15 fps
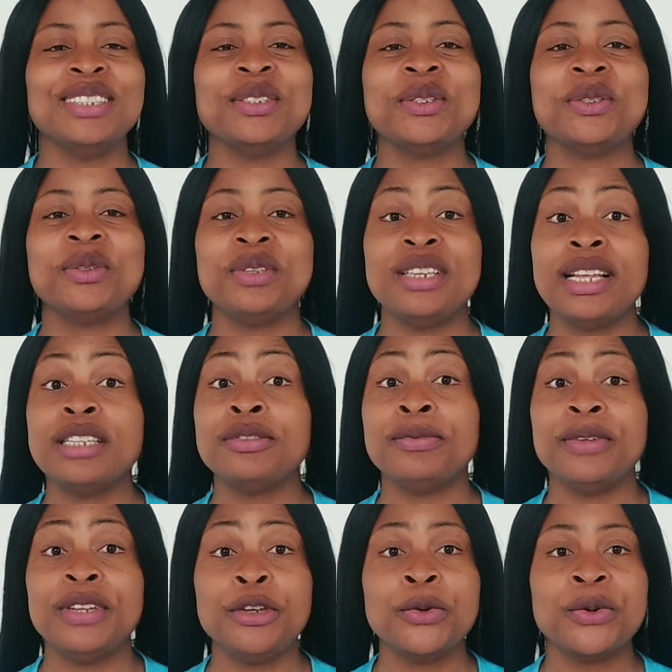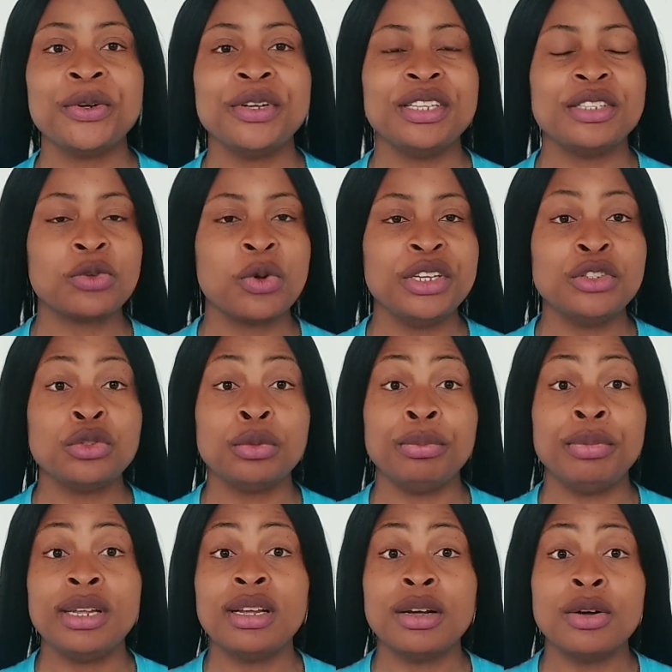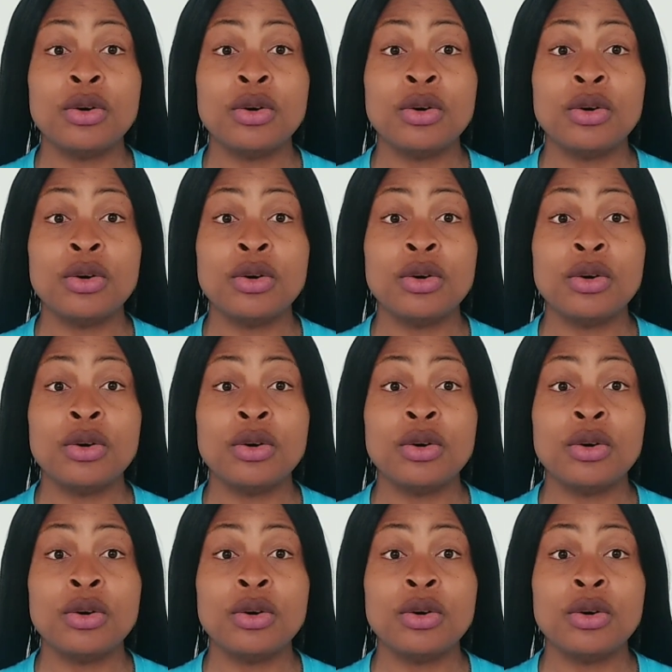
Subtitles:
Today's video is going to be a